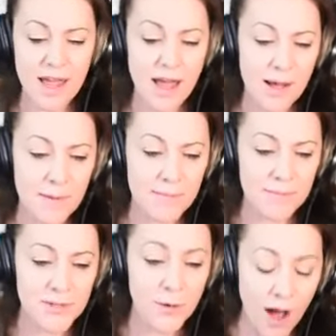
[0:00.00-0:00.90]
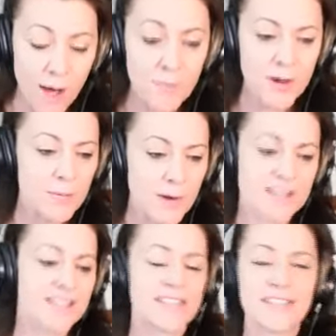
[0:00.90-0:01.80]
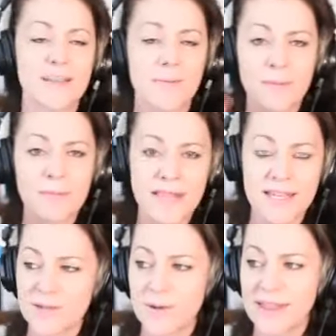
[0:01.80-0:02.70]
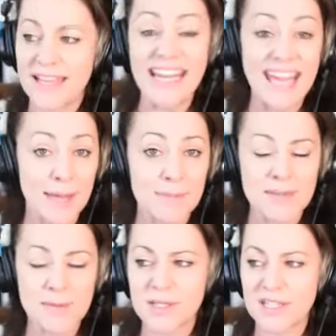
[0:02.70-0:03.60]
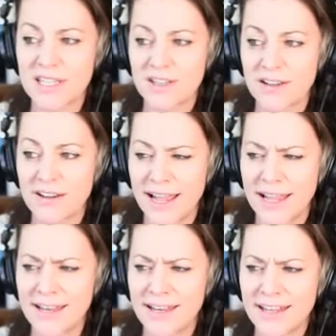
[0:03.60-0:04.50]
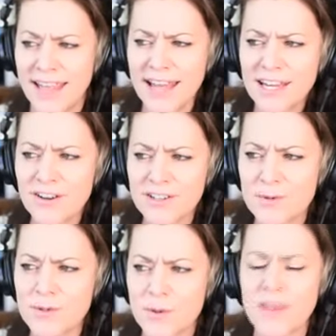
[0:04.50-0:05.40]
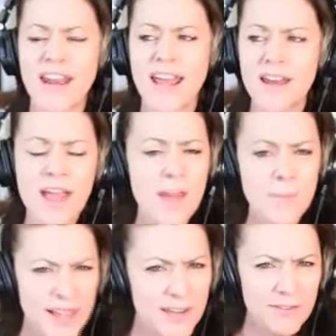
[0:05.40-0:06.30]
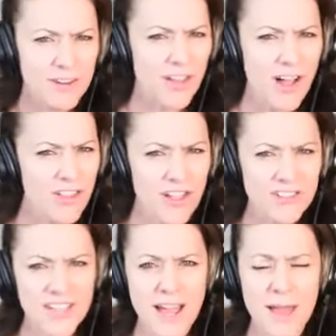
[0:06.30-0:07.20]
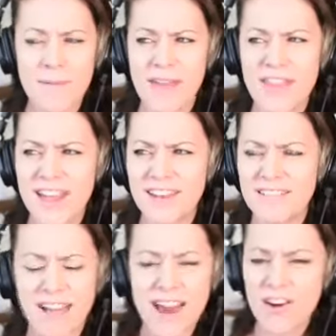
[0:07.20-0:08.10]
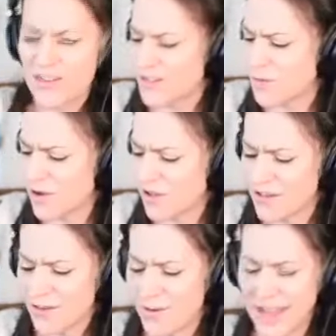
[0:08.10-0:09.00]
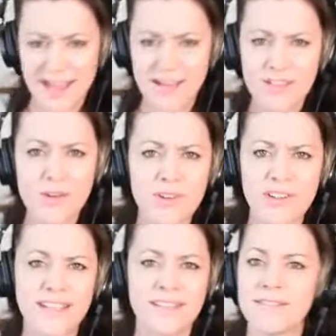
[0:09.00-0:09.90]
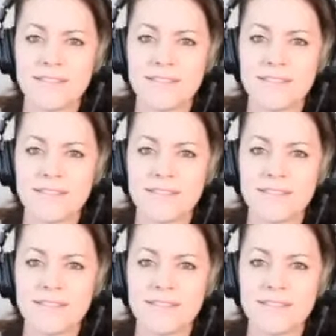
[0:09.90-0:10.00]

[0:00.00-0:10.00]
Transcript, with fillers: um, so onboarding processes I'm obsessed with in games in particular, and Candy Crush was one that I'd played for a long, long time, and then I don't know somewhere along the way totally